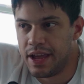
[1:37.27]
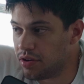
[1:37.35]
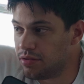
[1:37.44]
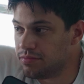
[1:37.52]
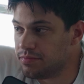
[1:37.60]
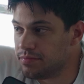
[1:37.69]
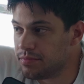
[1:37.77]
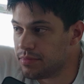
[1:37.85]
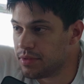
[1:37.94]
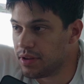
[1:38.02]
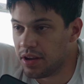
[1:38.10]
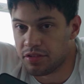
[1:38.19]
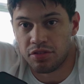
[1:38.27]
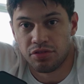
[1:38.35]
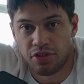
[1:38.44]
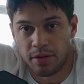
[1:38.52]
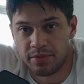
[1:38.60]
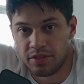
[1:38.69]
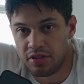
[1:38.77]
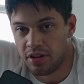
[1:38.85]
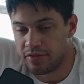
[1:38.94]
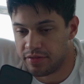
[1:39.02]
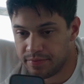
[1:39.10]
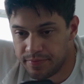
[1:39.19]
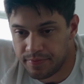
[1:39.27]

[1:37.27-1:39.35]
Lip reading: So let's go drop these off.